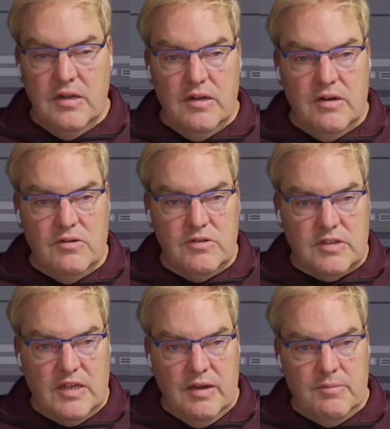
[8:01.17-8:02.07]
Host
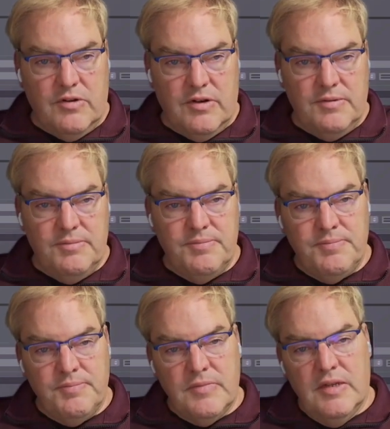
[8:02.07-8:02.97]
camera.
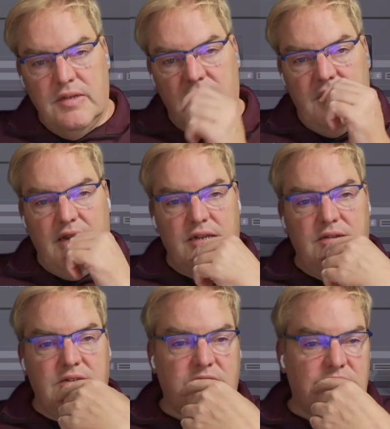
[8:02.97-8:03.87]
That
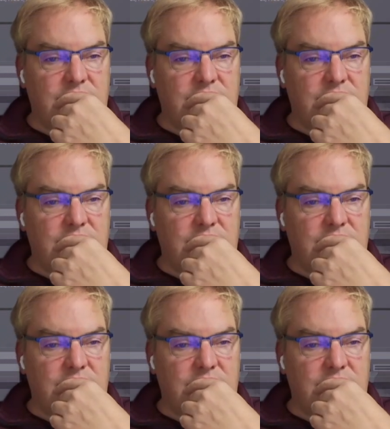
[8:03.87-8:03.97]
is